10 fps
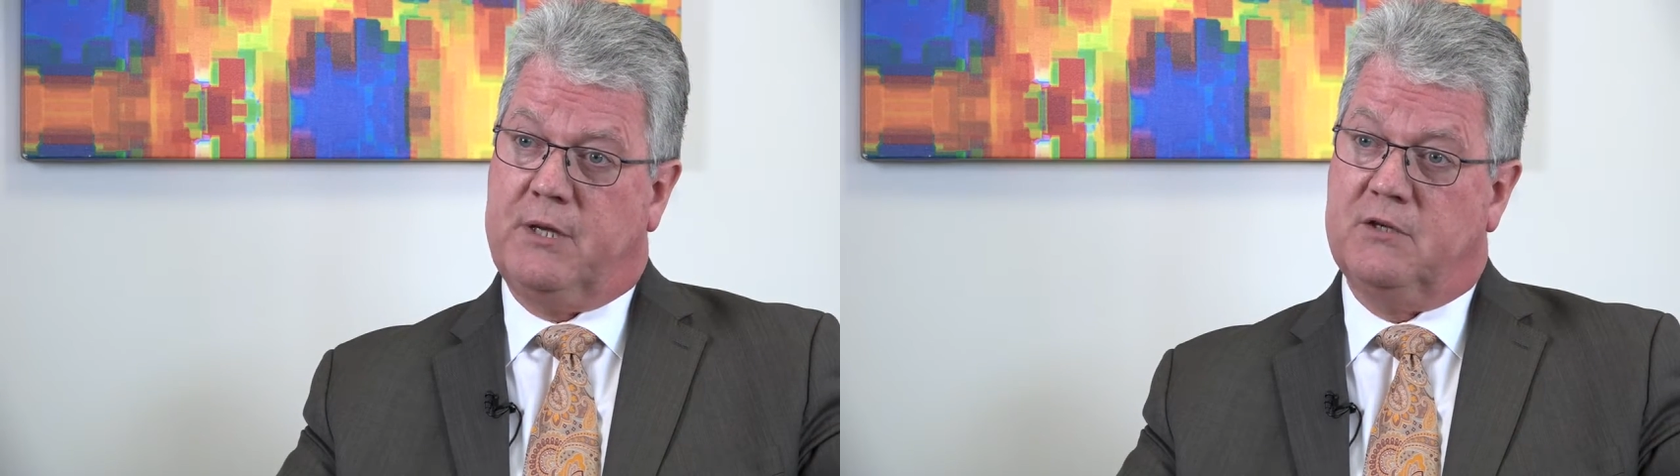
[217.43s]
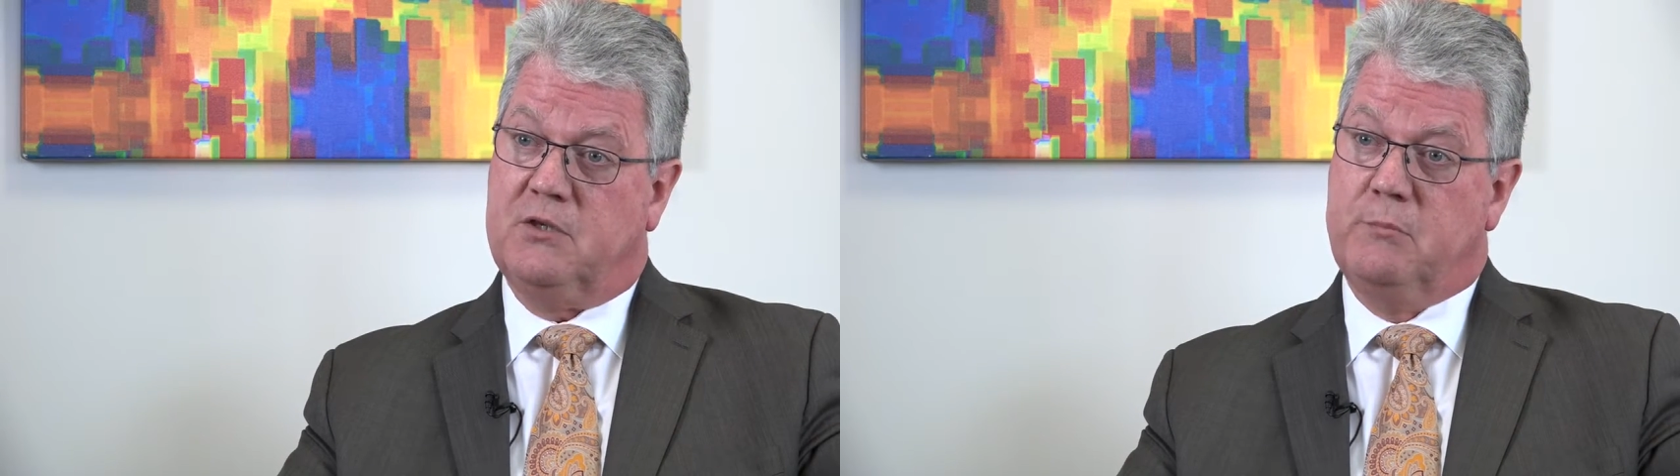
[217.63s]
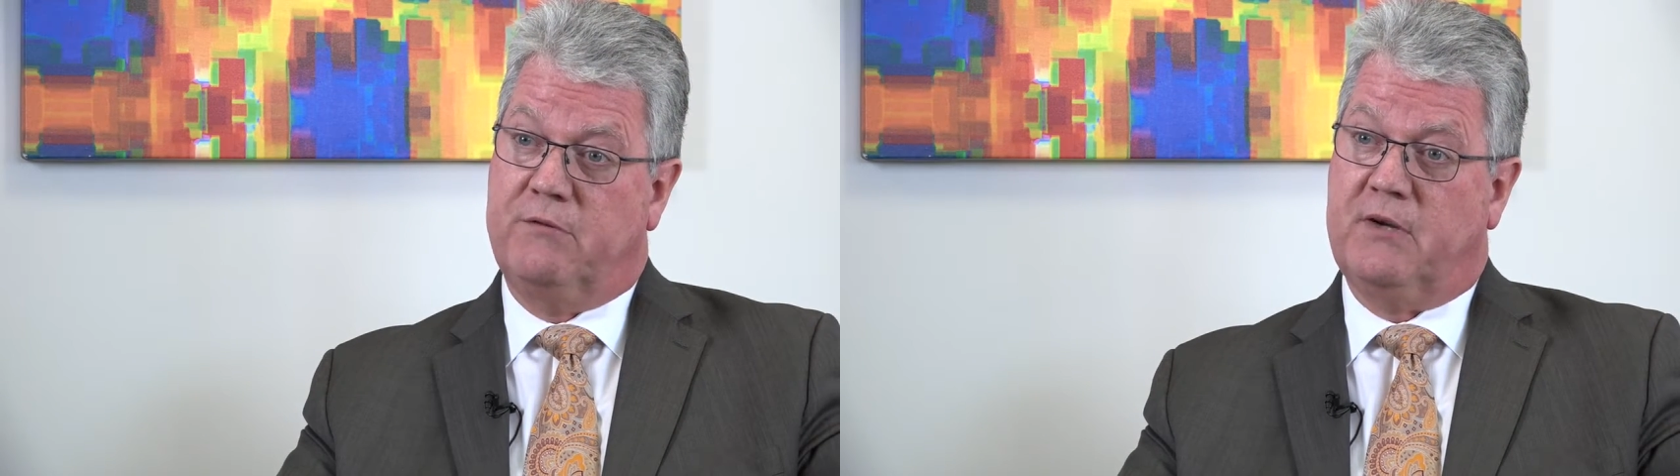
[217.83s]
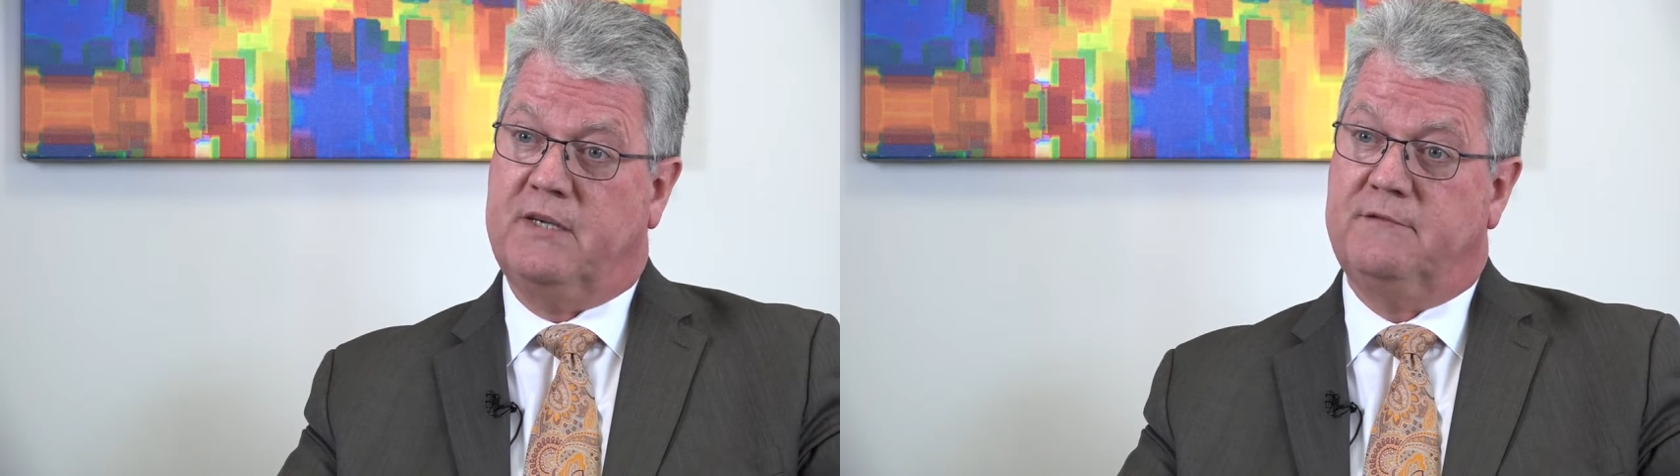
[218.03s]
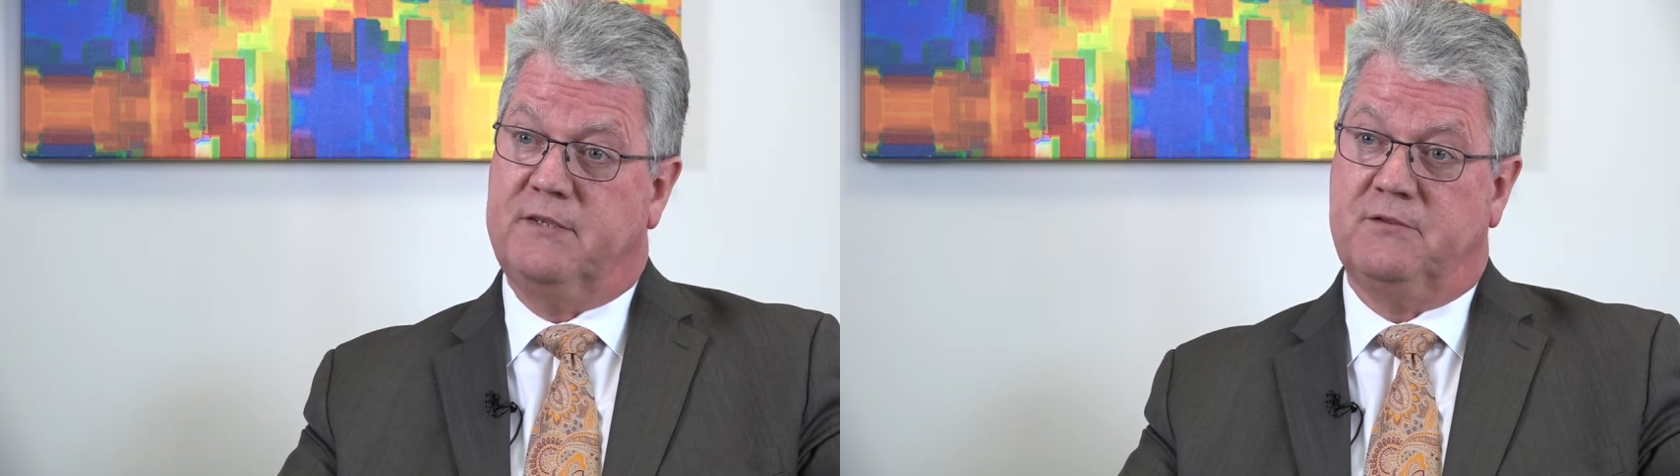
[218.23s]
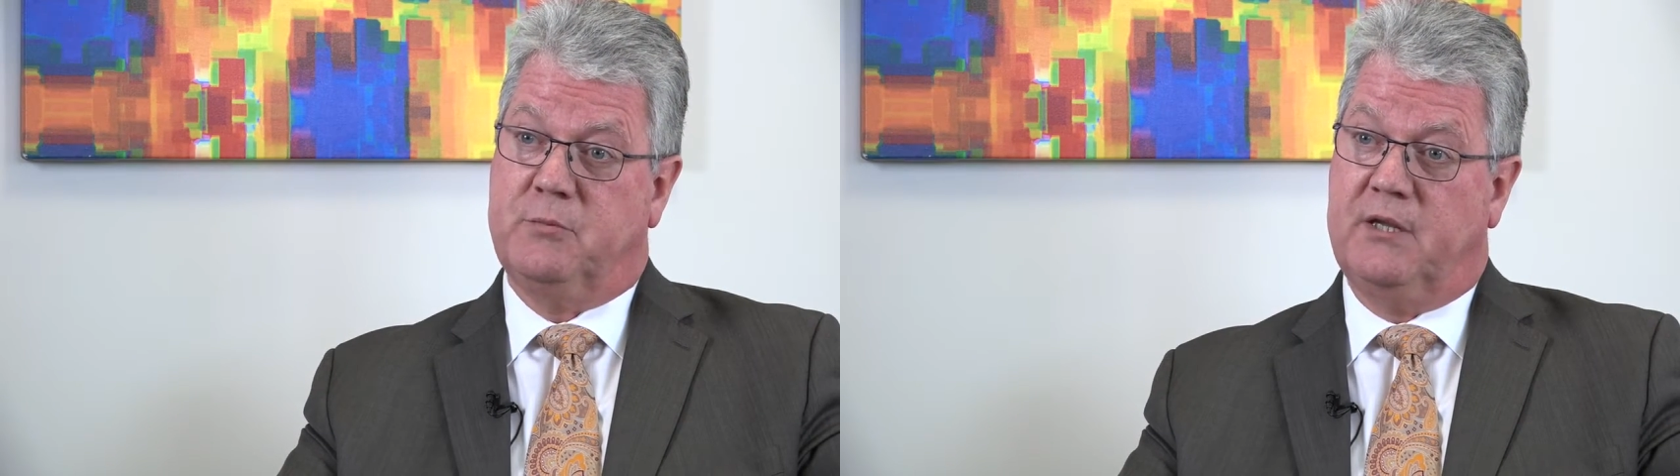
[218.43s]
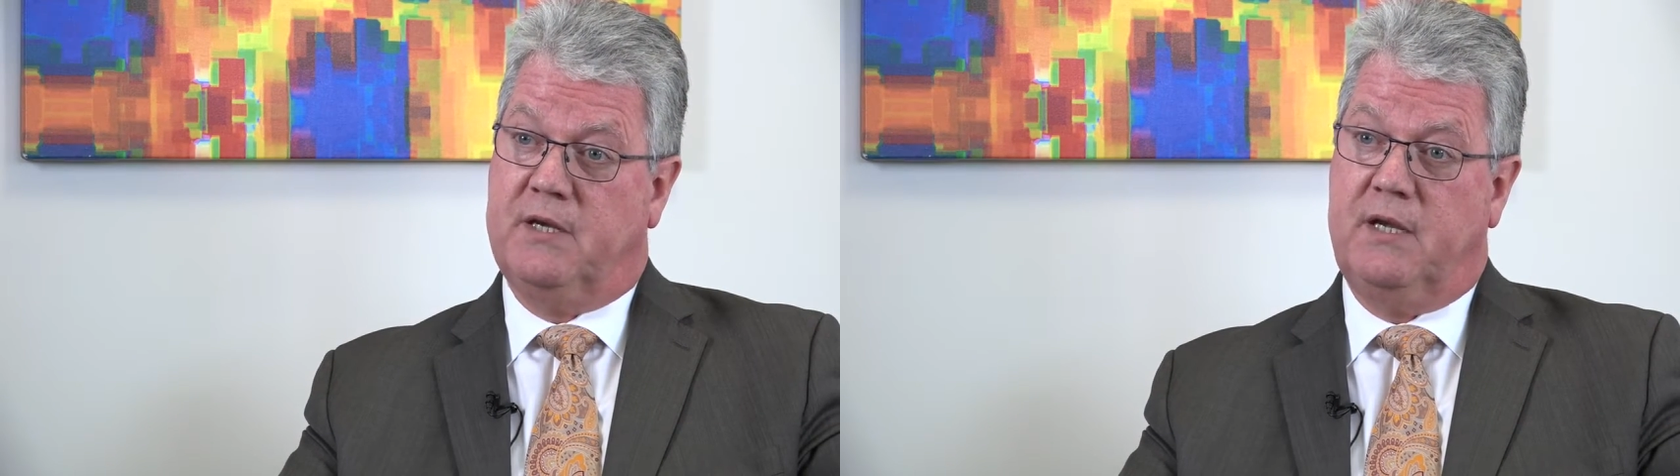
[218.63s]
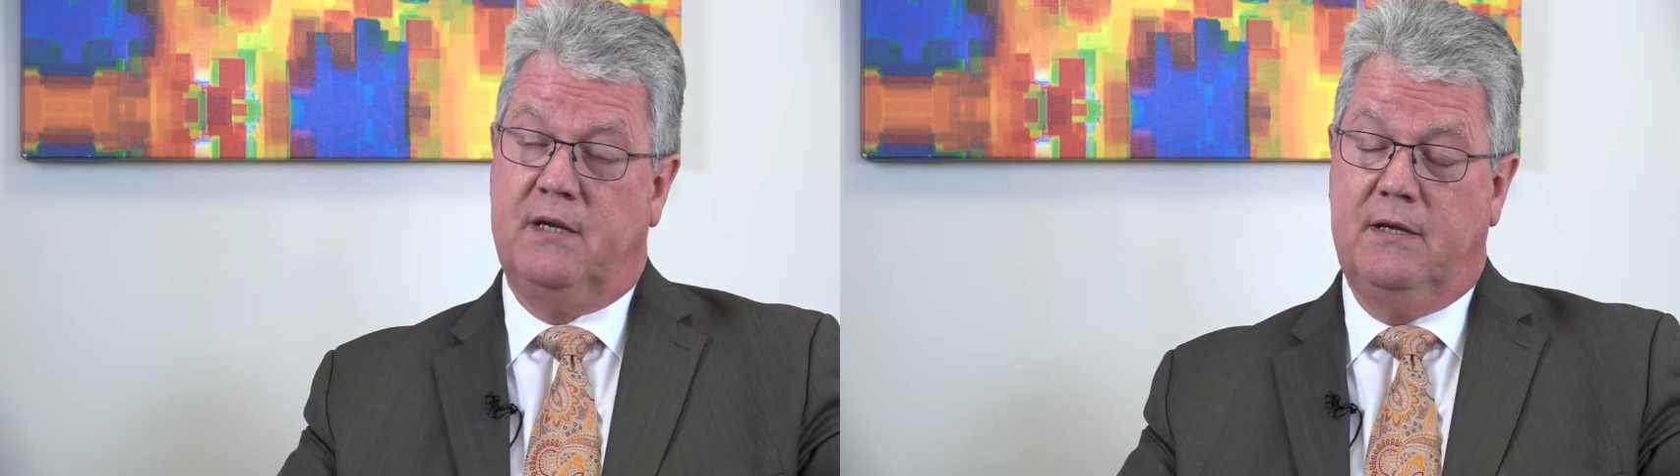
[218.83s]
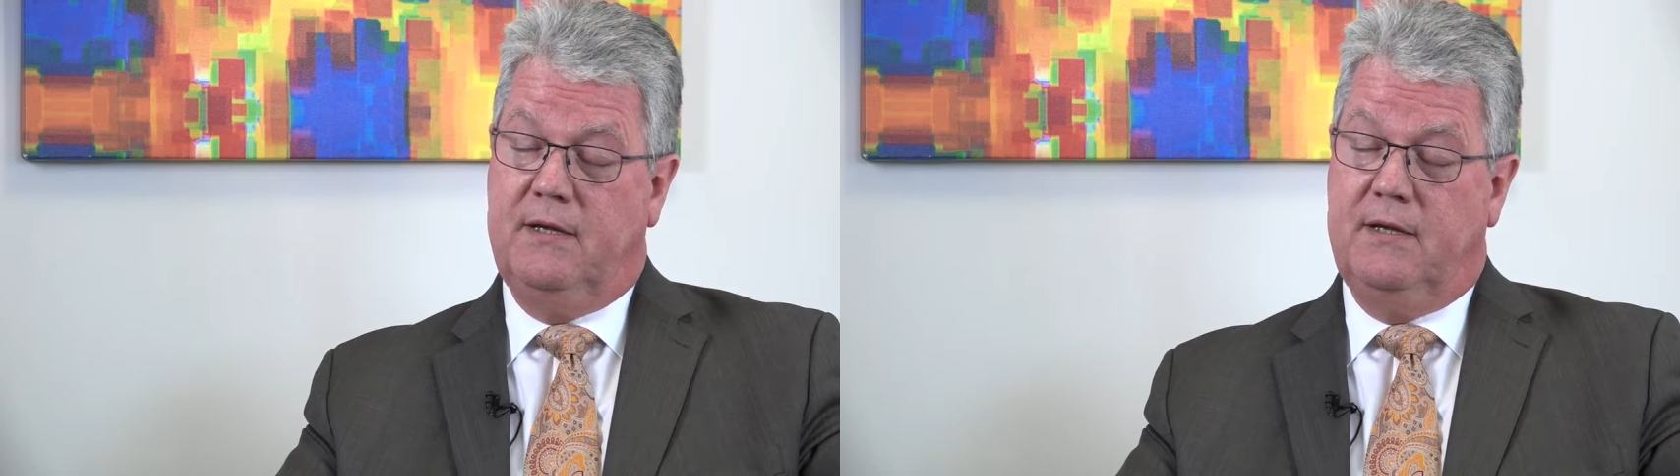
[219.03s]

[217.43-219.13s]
actually provides visibility